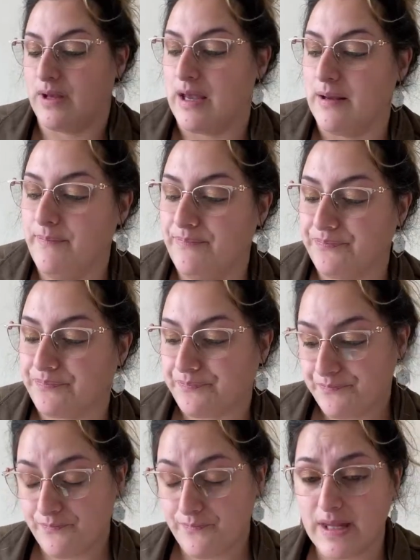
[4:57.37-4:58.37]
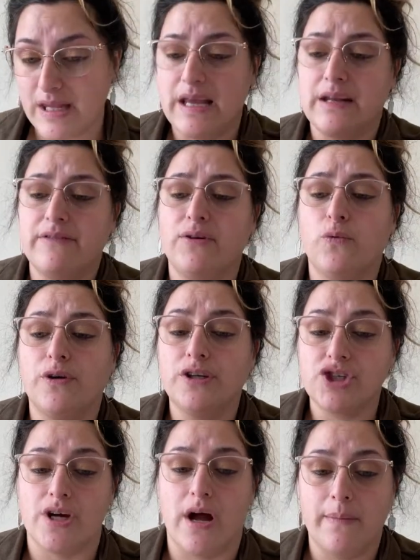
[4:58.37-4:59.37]
Okay, and if you want to
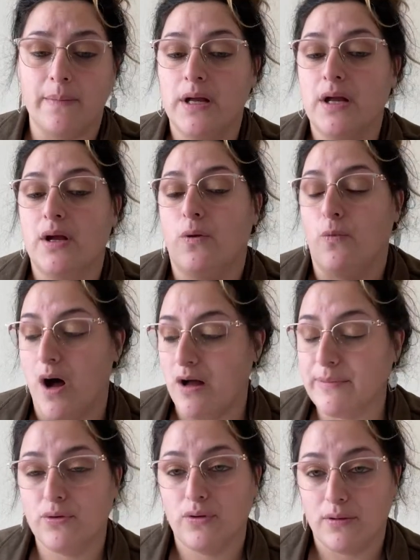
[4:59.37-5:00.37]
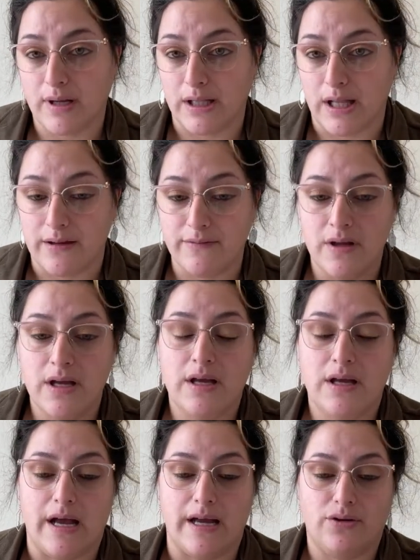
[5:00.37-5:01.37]
shop while I'm doing my live,
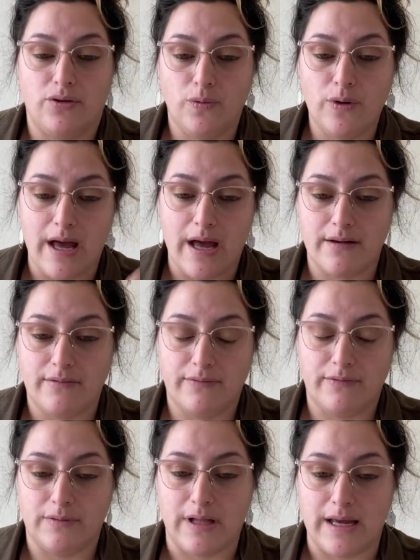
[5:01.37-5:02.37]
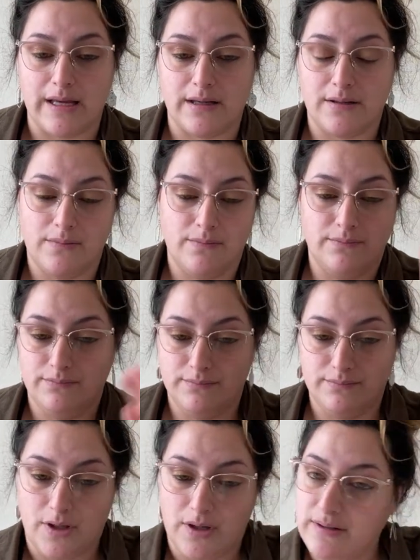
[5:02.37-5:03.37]
I do have like
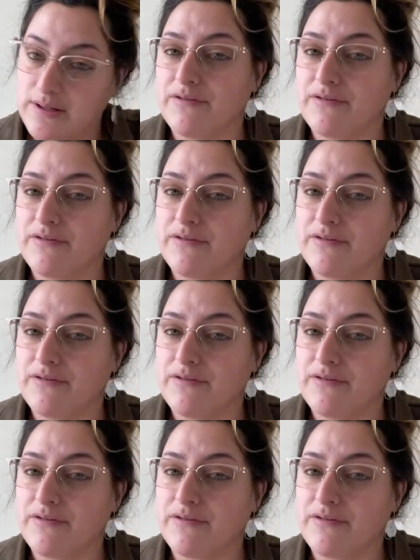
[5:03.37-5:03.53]
all the